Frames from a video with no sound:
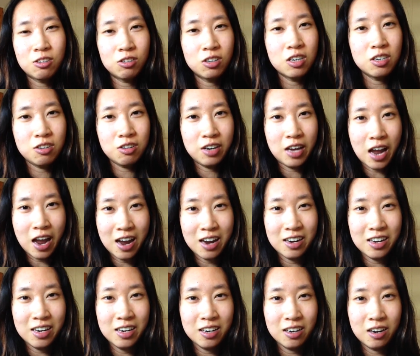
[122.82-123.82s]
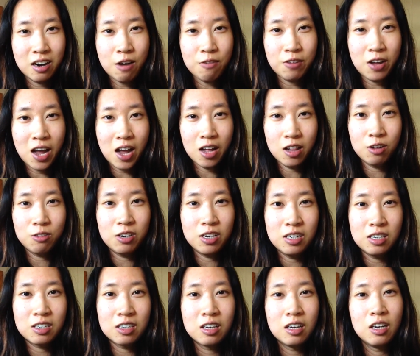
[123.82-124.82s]
long as you can eat enough
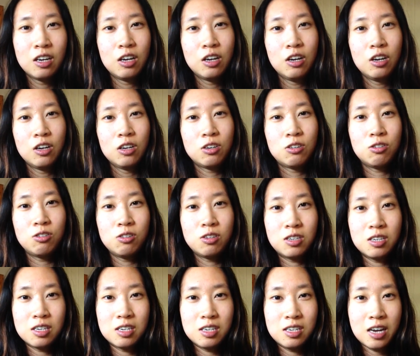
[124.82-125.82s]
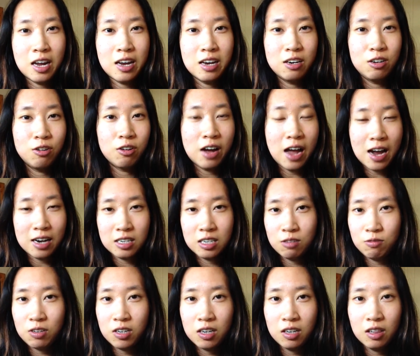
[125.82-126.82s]
calories to sustain your
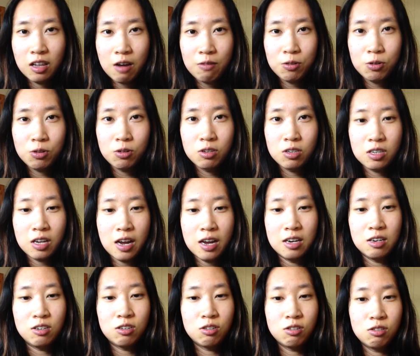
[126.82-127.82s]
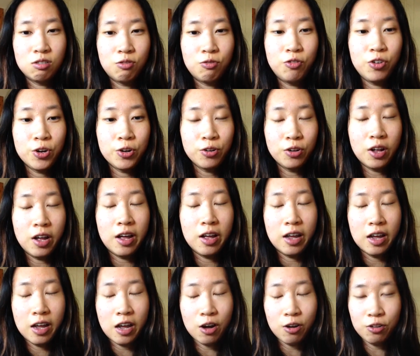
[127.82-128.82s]
activity levels and to feel
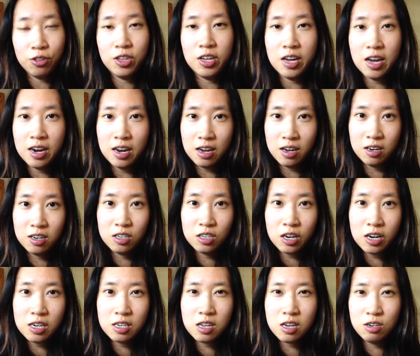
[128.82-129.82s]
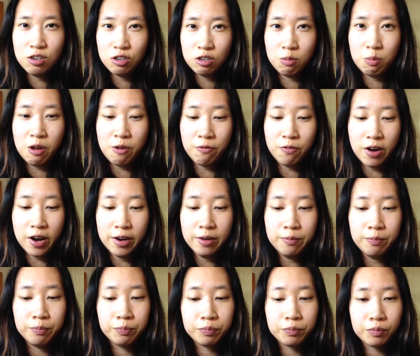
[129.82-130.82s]
healthy and energized, then you should be fine.
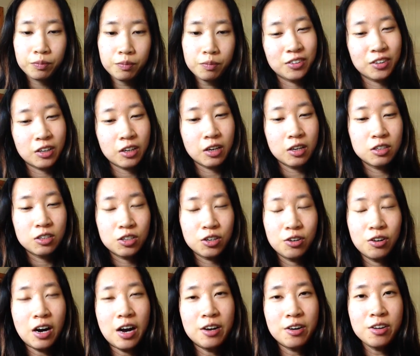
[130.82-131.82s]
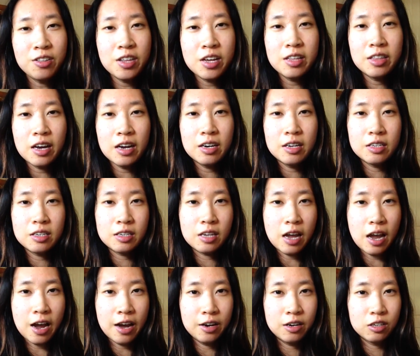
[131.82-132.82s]
So I don't think that it's
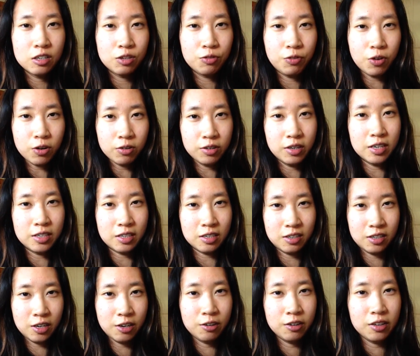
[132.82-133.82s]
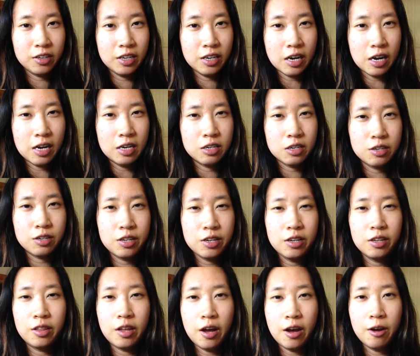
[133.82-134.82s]
Hannah's fault necessarily. I just
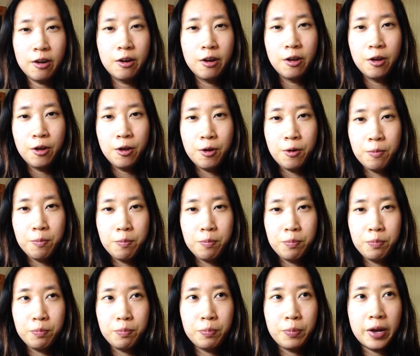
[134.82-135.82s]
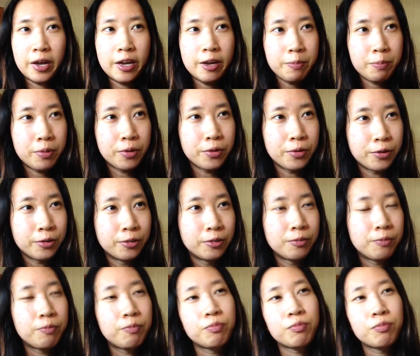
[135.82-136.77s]
think that people